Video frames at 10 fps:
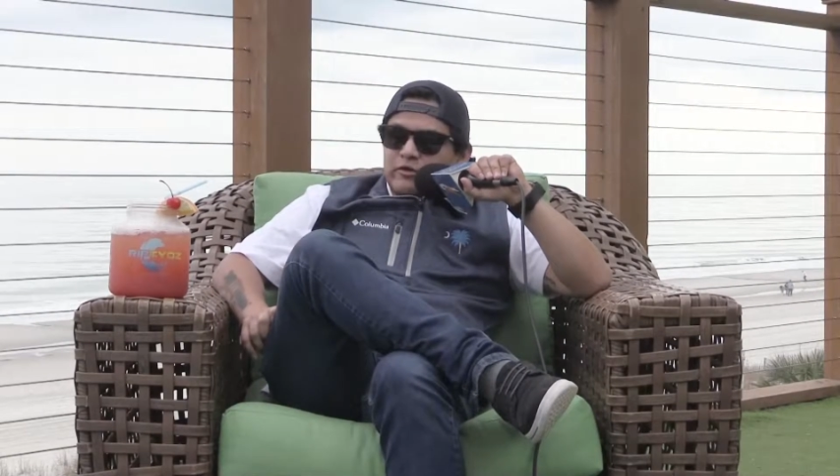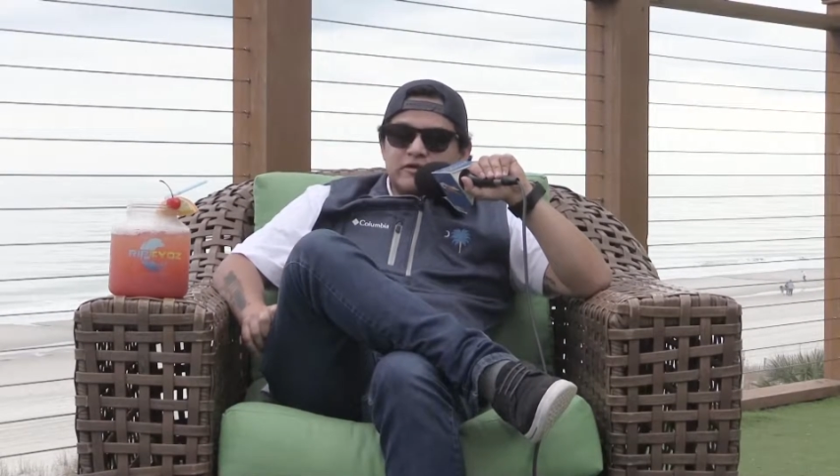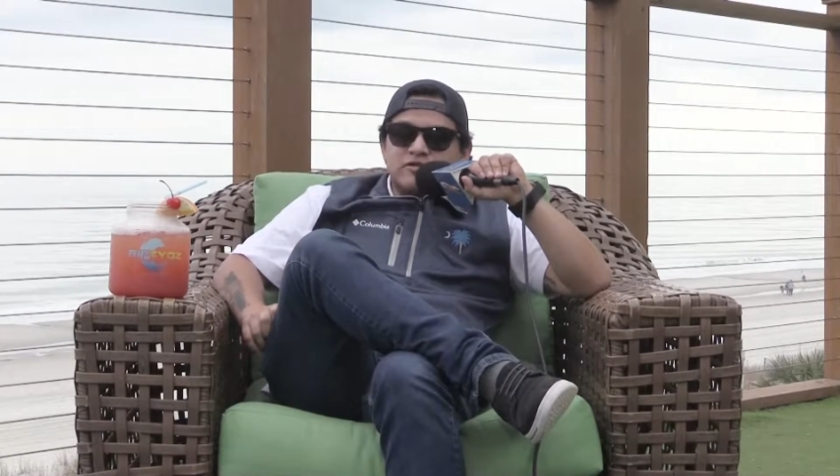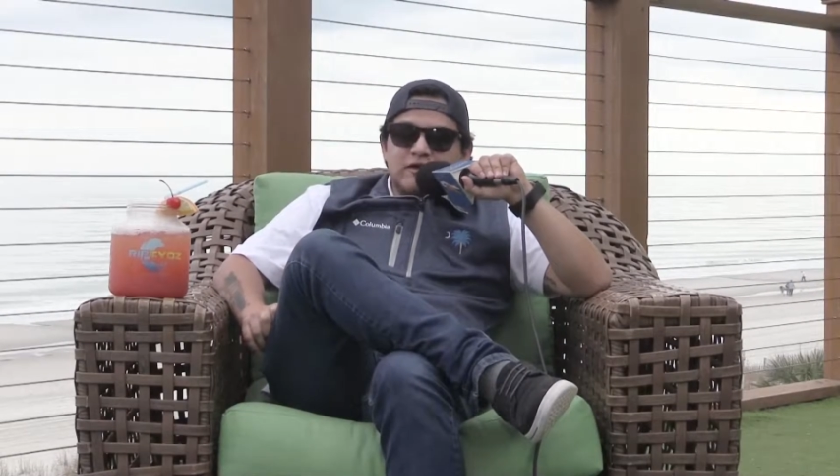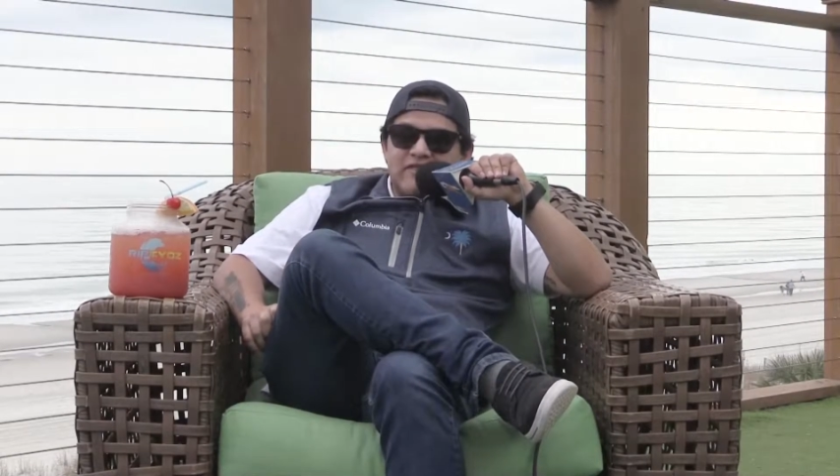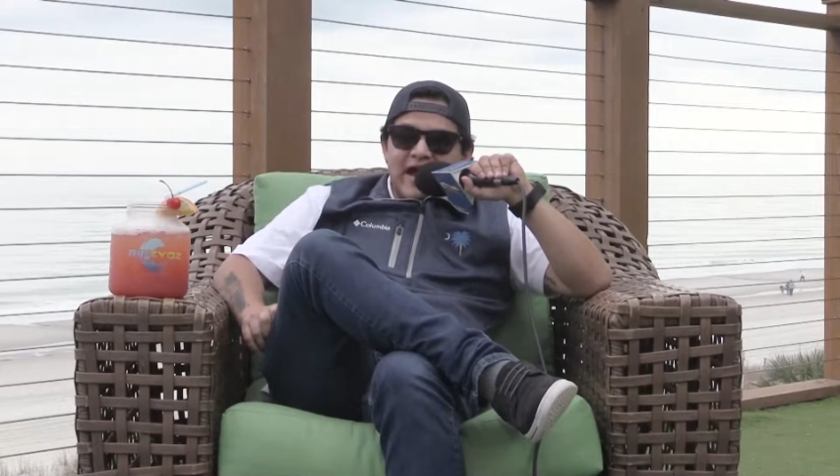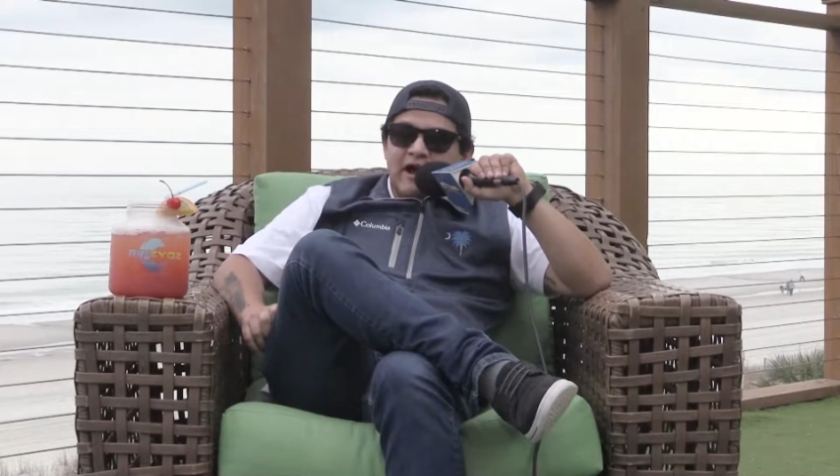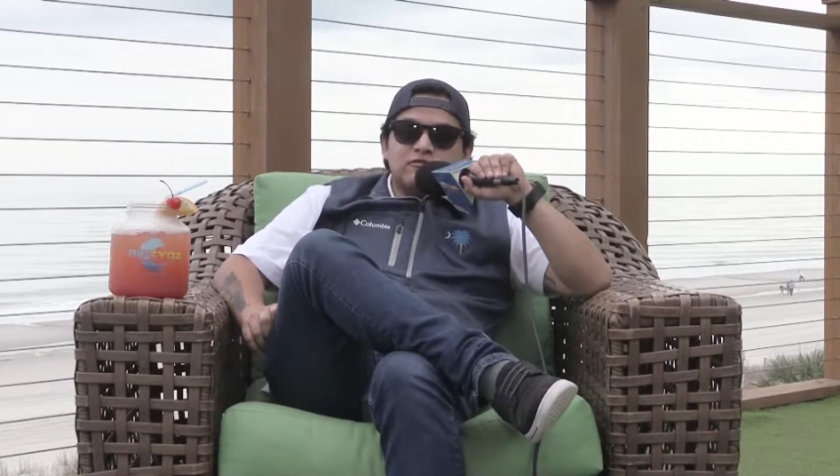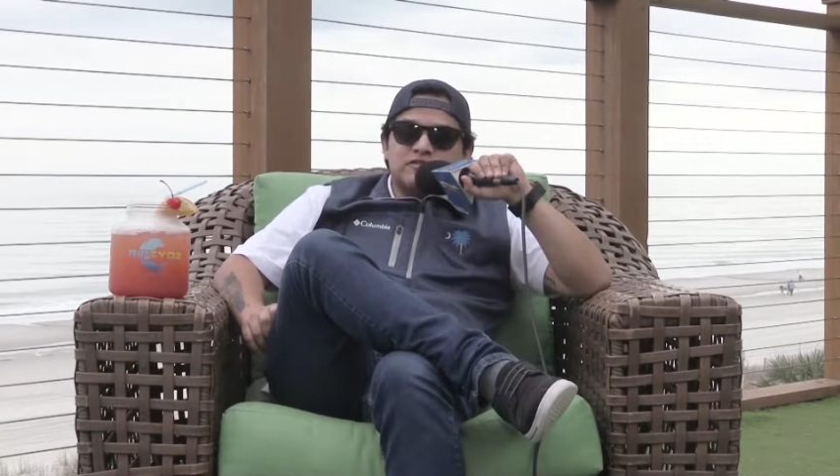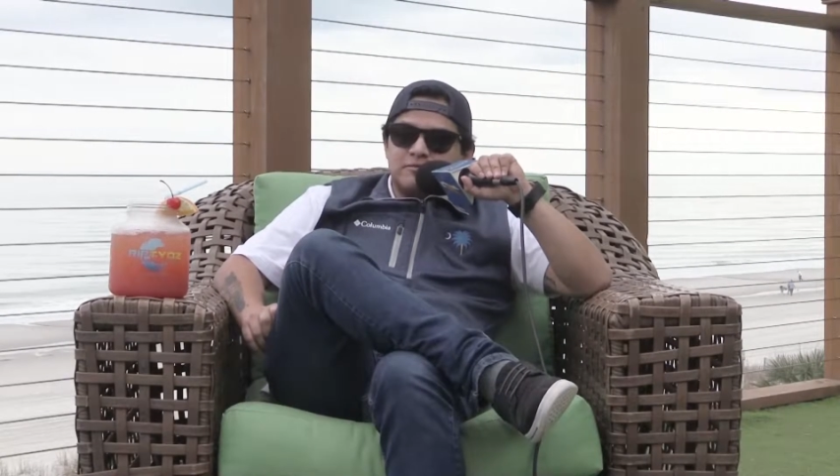wear this around the
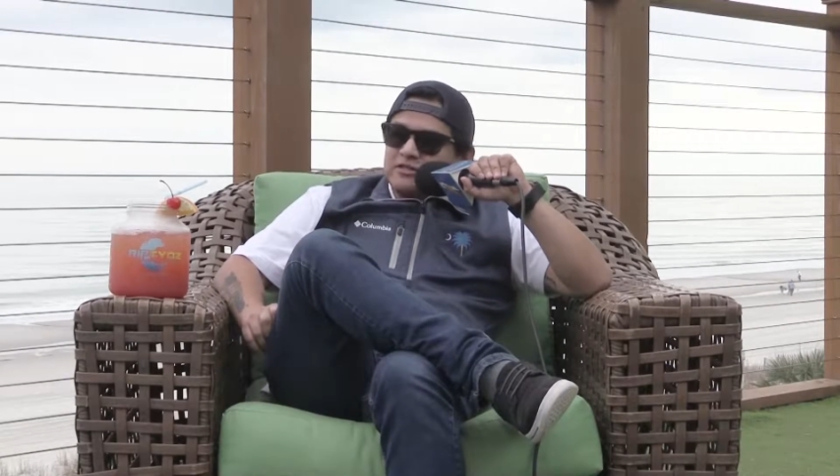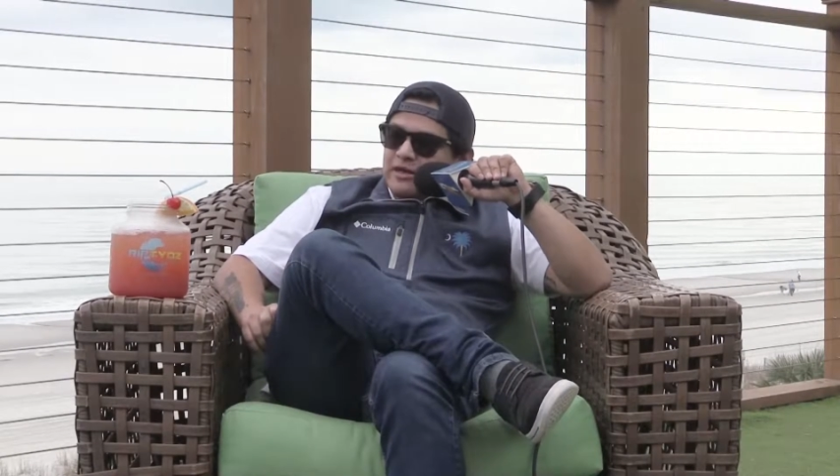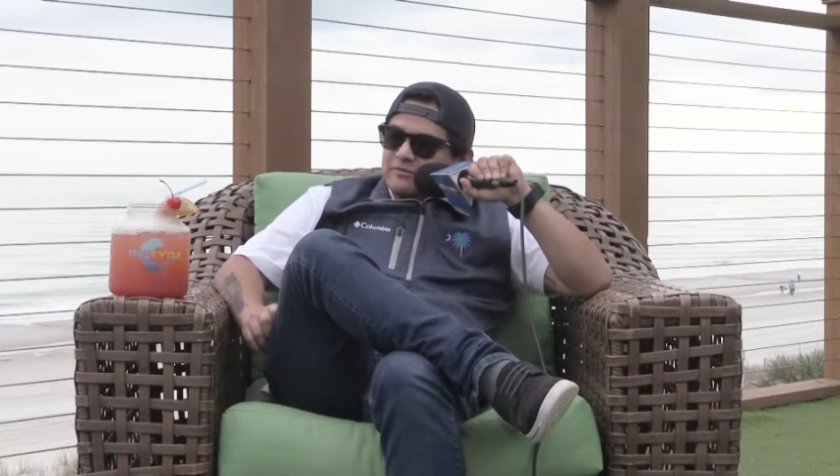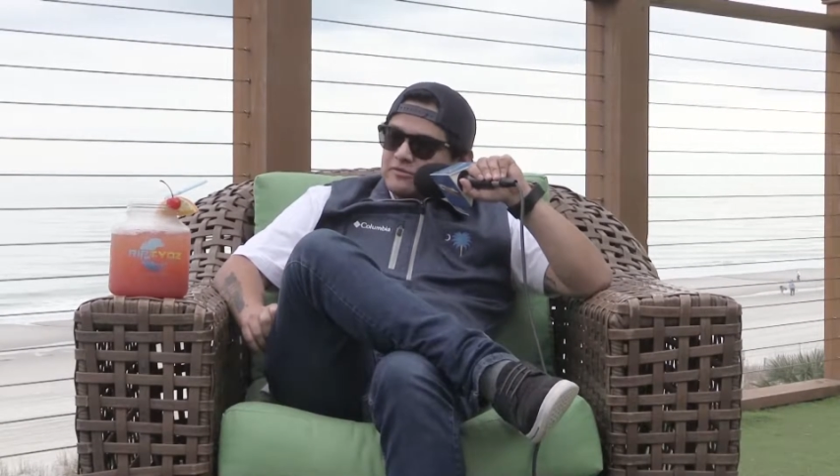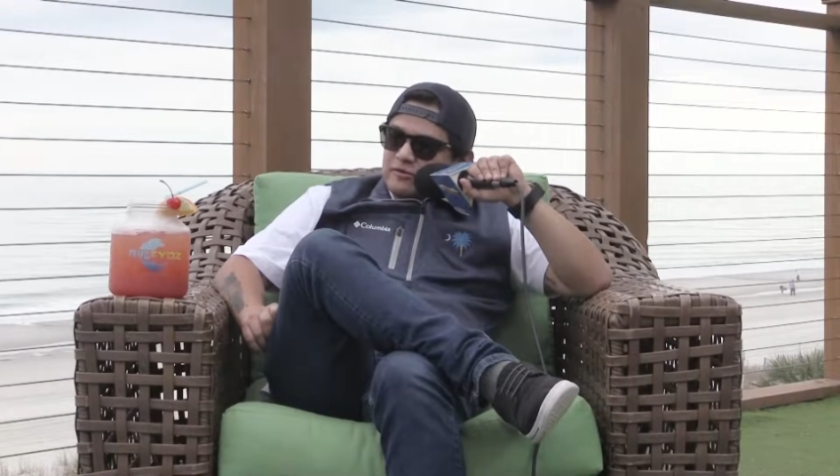house sometimes.